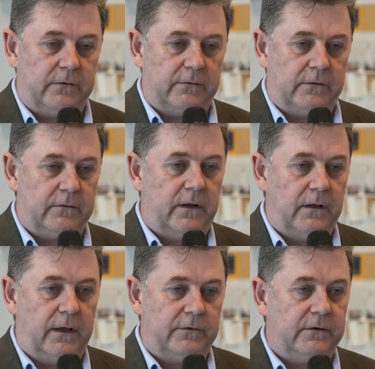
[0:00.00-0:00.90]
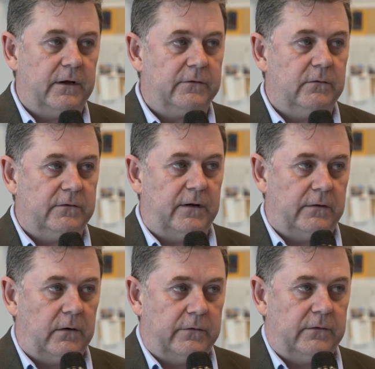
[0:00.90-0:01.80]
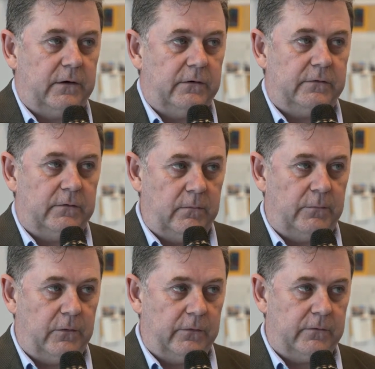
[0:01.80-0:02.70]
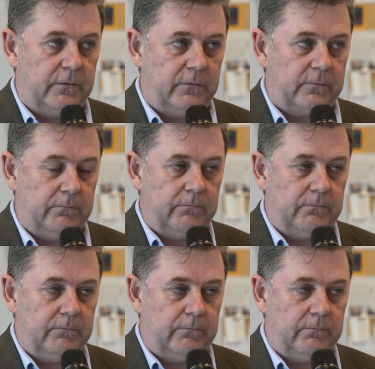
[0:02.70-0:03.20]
it that educational technology is so important?